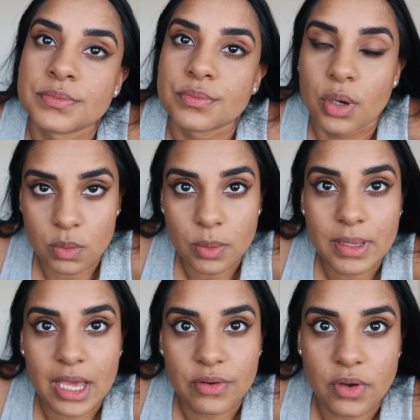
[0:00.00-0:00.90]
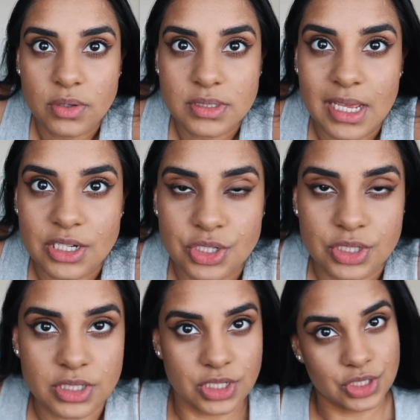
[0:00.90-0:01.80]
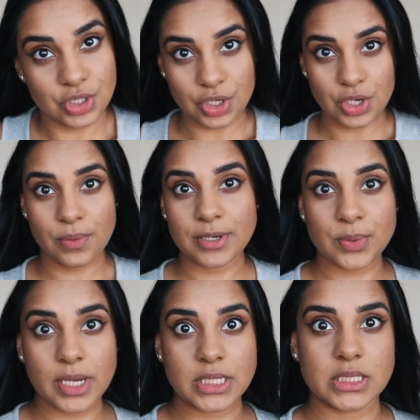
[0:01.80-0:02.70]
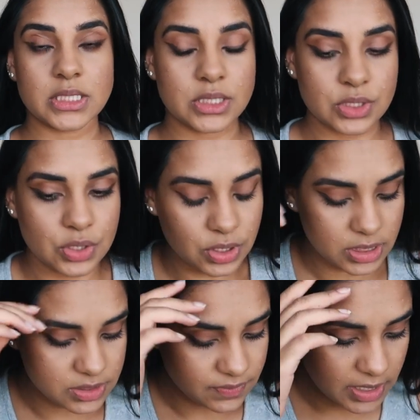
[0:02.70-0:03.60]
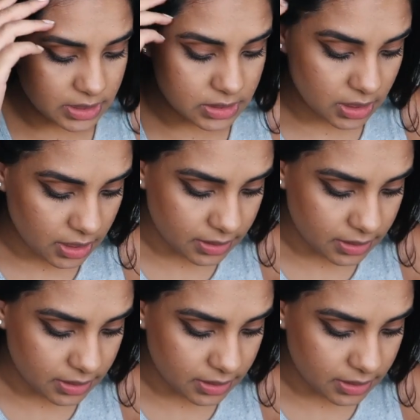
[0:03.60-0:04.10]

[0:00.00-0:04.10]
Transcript: probably add false lashes. I just don't know which ones, so that's fine. So